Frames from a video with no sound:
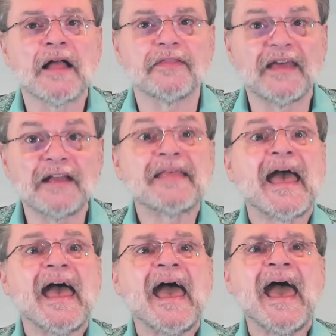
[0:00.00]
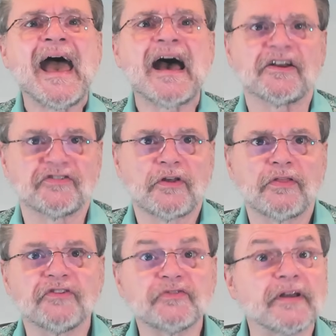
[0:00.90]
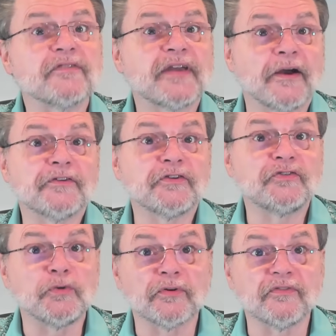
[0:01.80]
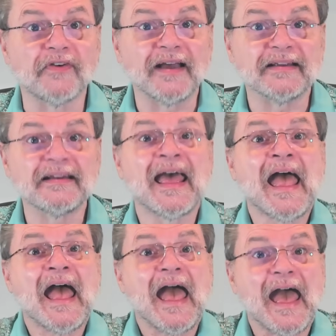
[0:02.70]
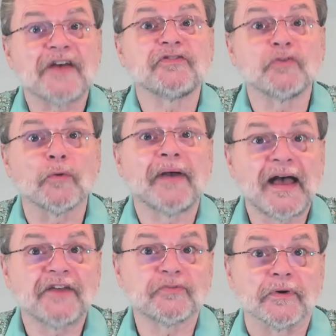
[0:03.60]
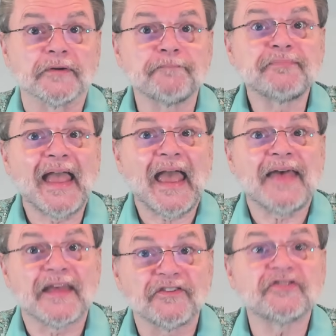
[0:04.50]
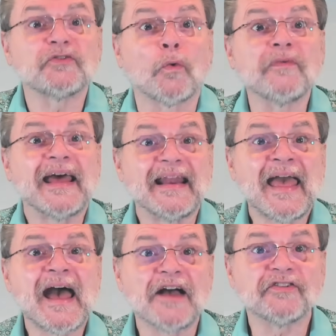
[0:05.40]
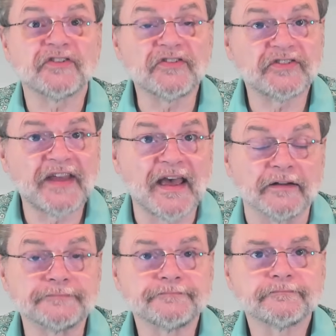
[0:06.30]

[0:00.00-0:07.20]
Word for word: they hash the string of characters you provided as your password and then store that hash instead.